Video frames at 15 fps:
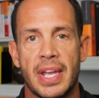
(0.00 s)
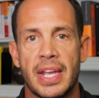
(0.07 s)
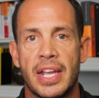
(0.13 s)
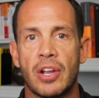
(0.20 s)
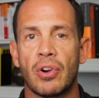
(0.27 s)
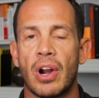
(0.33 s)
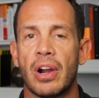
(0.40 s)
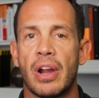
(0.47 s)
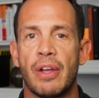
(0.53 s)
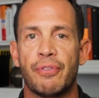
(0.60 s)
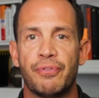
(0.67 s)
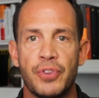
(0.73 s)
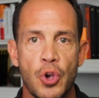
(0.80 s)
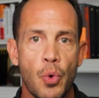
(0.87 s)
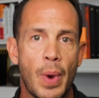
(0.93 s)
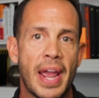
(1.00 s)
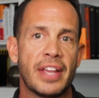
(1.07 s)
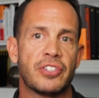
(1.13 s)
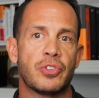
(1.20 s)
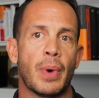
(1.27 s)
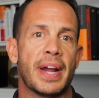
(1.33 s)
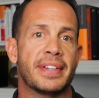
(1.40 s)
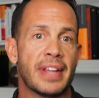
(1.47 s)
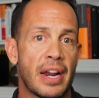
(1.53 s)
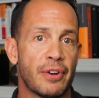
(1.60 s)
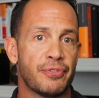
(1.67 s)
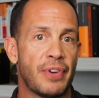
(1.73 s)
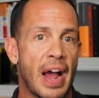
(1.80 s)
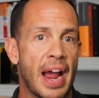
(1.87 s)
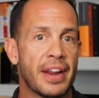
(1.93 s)
Here are a few ways to
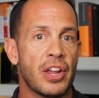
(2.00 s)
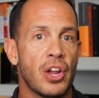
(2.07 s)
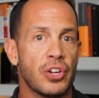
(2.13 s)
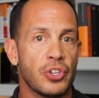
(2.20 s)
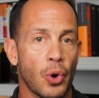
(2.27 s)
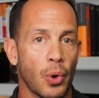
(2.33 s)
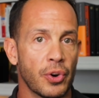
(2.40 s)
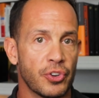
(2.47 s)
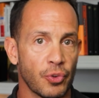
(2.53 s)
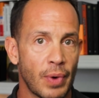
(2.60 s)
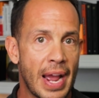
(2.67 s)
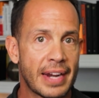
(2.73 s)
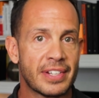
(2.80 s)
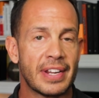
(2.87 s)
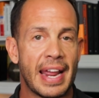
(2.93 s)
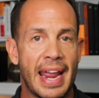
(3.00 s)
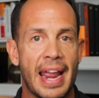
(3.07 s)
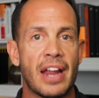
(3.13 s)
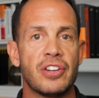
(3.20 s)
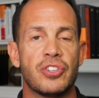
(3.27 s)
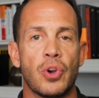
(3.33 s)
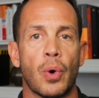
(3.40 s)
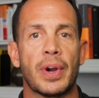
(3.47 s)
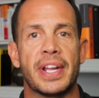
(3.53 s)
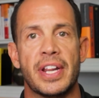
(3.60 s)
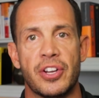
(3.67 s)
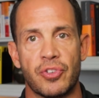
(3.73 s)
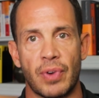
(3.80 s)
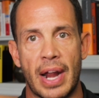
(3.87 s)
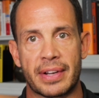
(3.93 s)
identify your direct and your
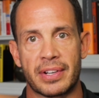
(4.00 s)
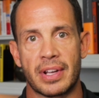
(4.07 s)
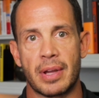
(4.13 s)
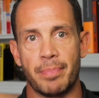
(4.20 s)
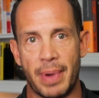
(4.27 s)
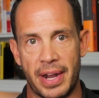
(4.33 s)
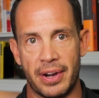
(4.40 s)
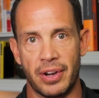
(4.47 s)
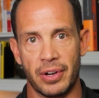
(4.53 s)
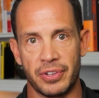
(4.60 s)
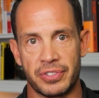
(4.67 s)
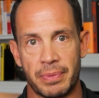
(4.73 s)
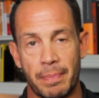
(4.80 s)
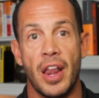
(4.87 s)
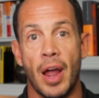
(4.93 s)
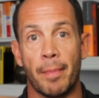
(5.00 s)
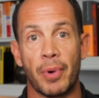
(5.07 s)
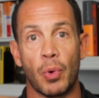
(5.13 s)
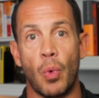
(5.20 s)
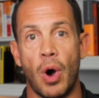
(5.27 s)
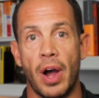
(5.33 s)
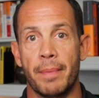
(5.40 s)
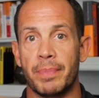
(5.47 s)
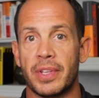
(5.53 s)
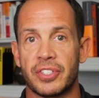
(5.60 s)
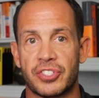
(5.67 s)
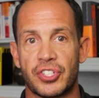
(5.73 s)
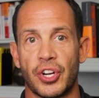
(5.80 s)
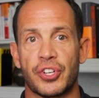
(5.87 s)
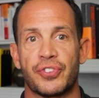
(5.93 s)
indirect competitors. Number 1,
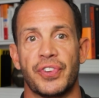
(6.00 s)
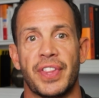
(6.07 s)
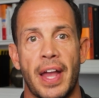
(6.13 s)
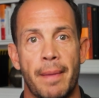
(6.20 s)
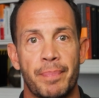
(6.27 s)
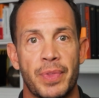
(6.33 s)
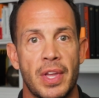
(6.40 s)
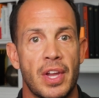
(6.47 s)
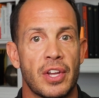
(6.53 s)
search for them.